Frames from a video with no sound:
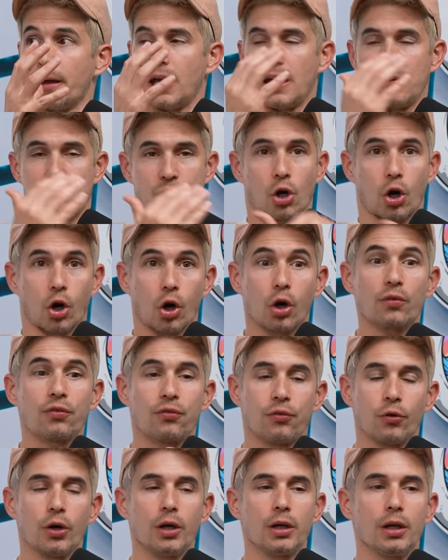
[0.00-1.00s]
if her
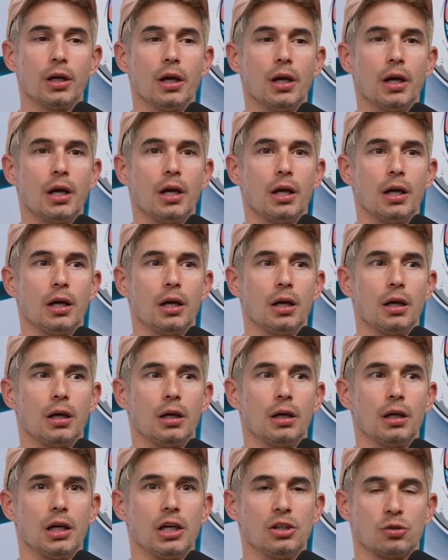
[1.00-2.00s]
foot,
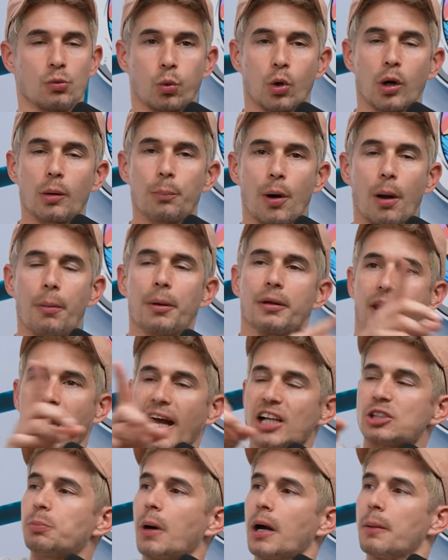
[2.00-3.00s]
it, we're in public.
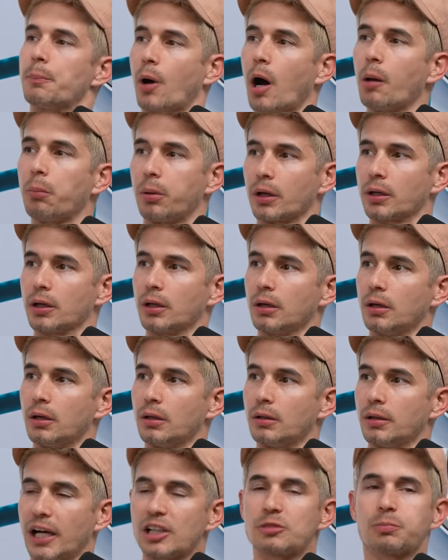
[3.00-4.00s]
That's my public.
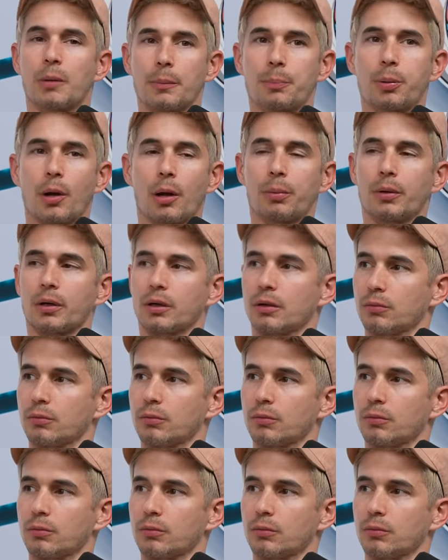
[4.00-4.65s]
That's my public.